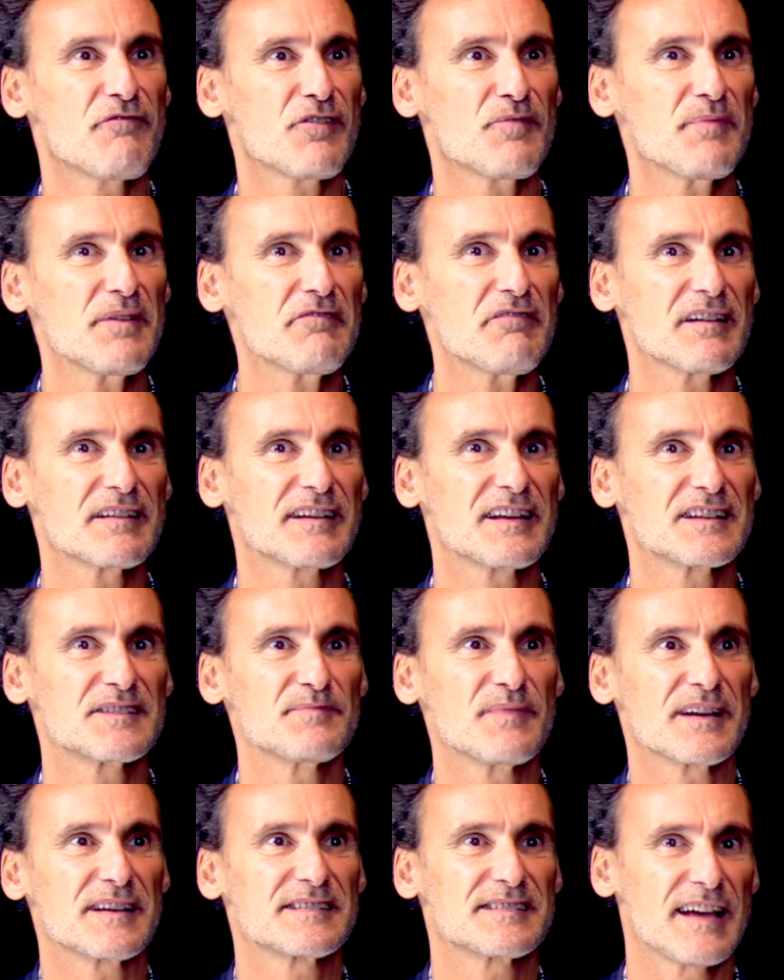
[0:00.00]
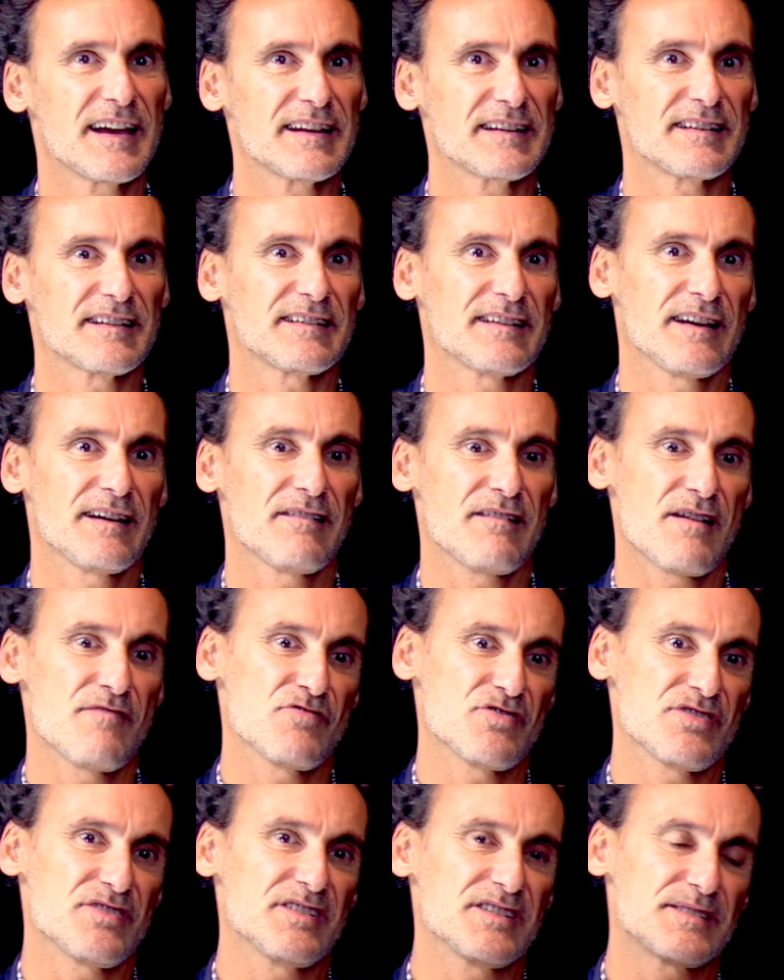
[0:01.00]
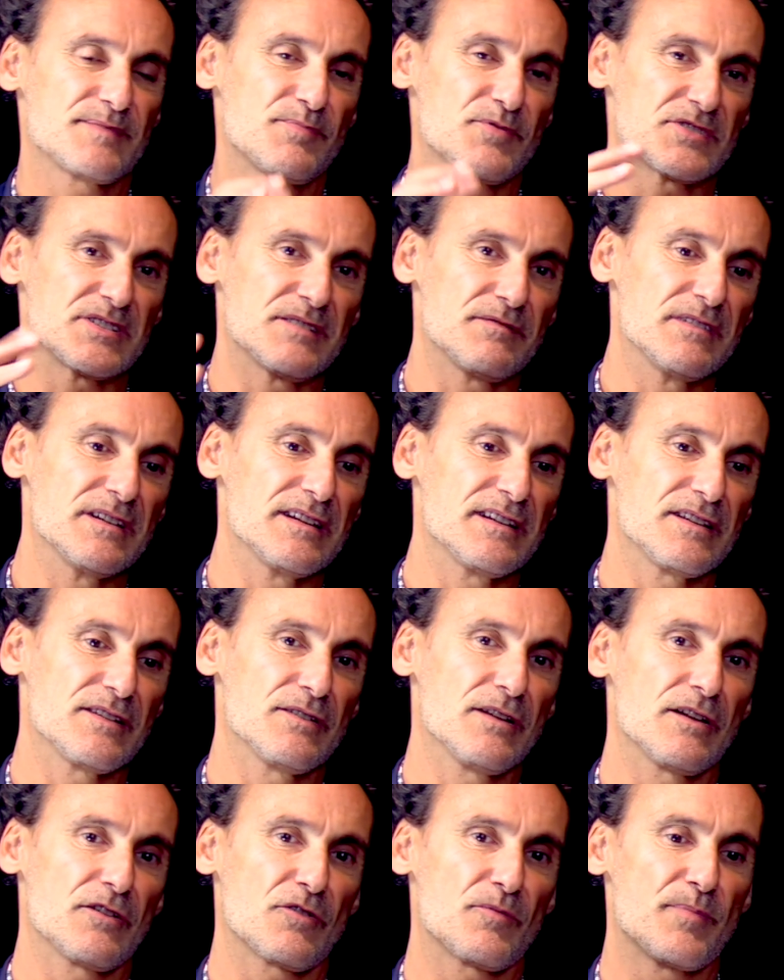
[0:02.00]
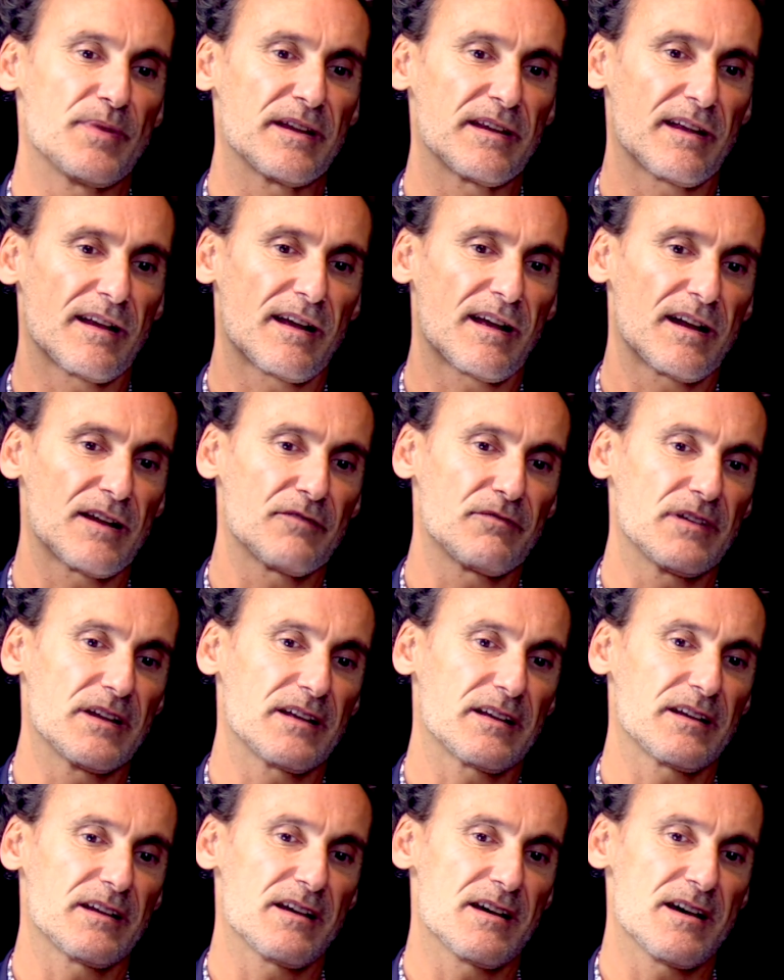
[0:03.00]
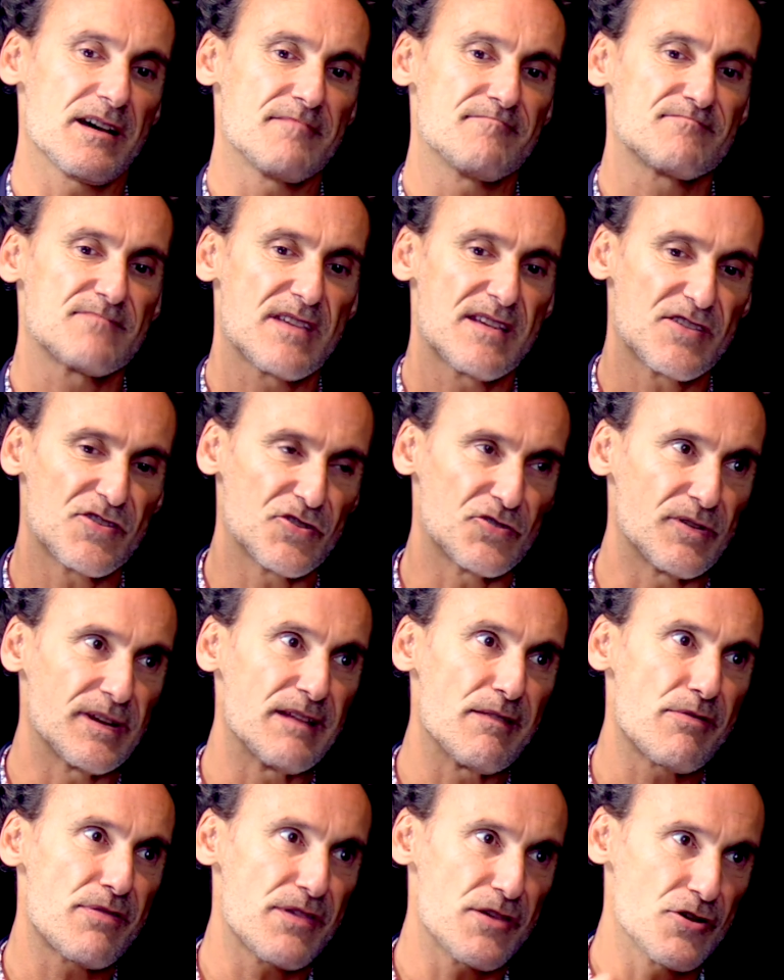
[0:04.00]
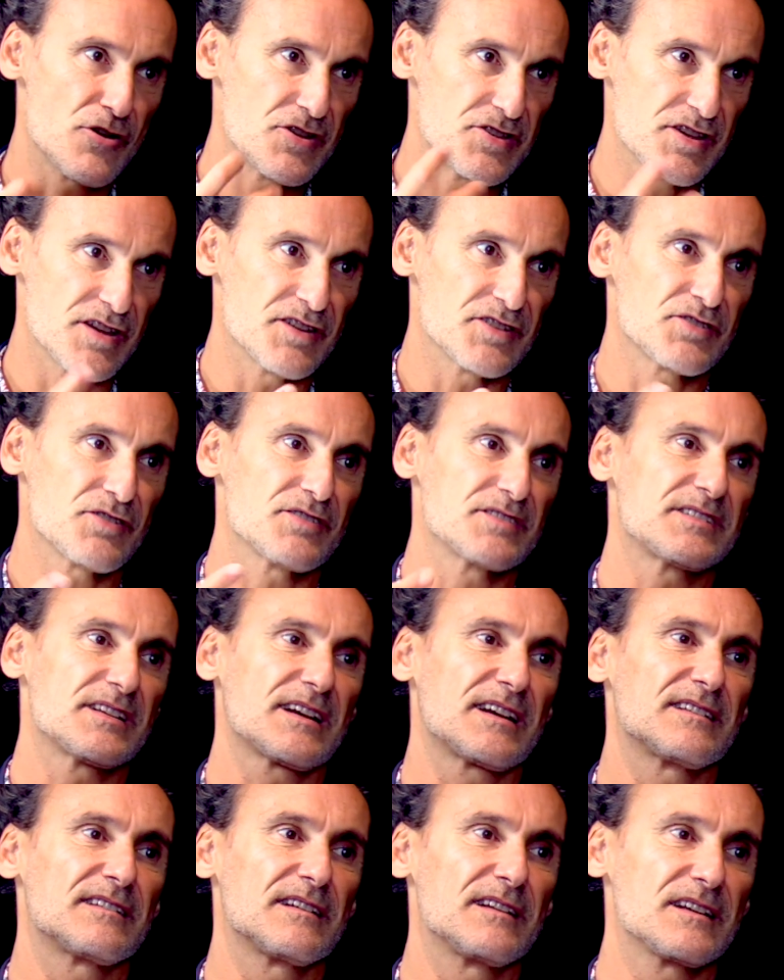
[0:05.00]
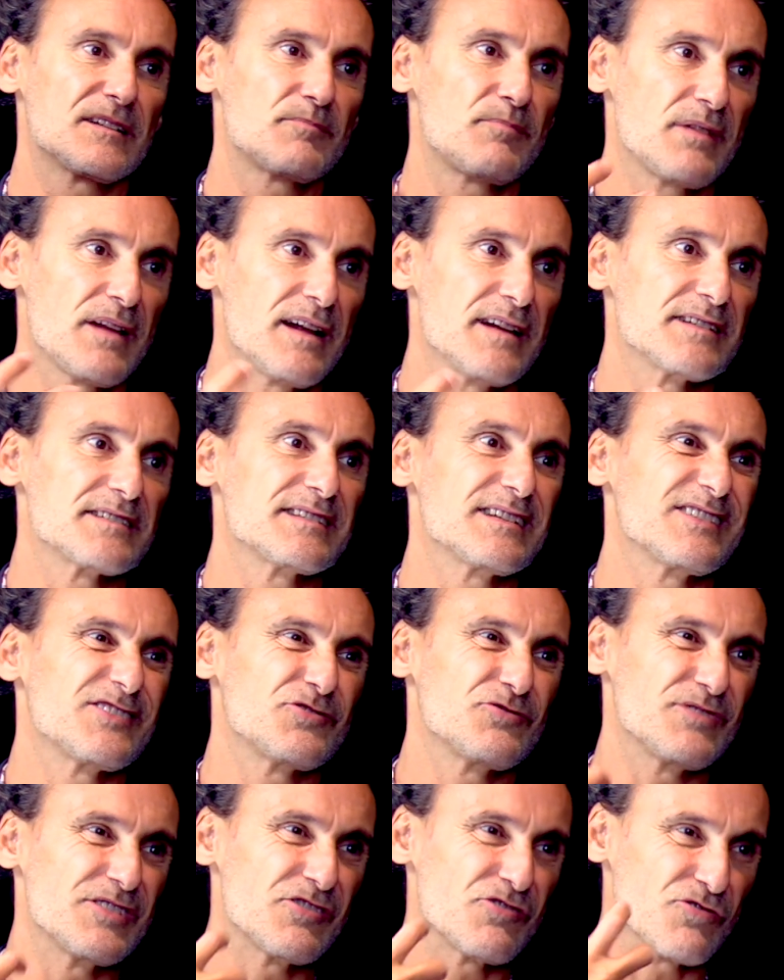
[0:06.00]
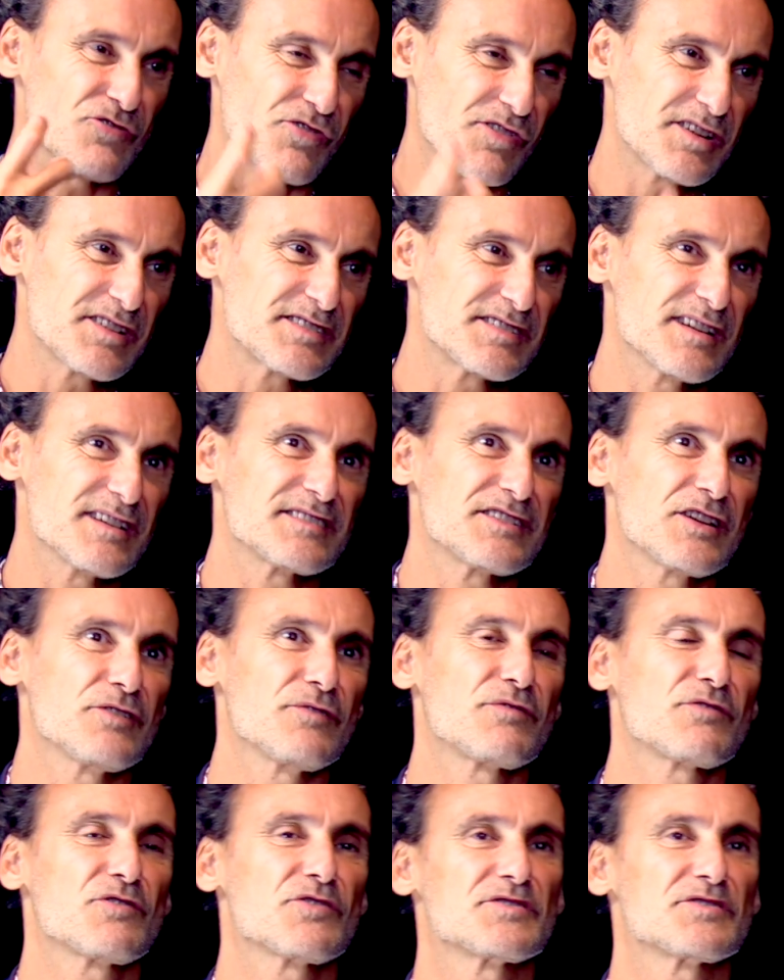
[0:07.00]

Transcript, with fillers: And for me, what gets me excited about this possibility, like bringing kind of like a, you know, entheogens or psychedelic plants into research, and of